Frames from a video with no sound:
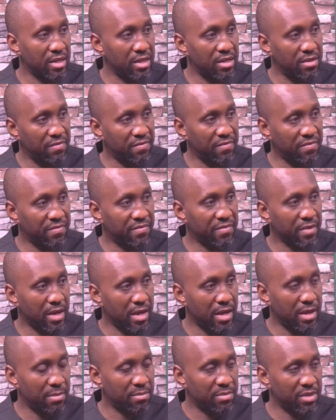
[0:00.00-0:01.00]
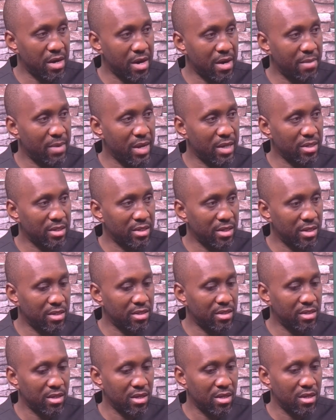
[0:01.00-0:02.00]
If um, Taraba
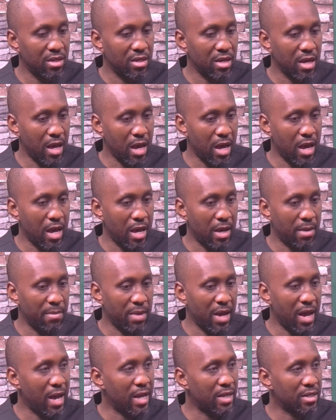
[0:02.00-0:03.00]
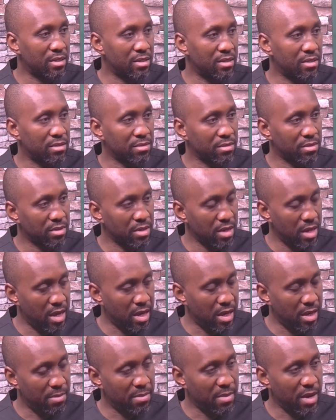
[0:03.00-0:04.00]
State um, has
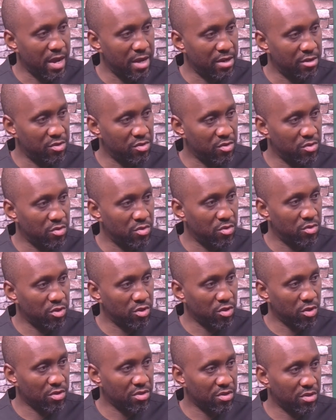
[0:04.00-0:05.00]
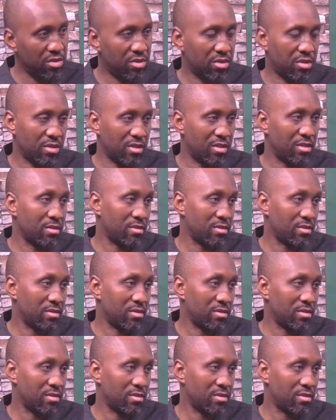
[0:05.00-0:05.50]
um, hydro sources,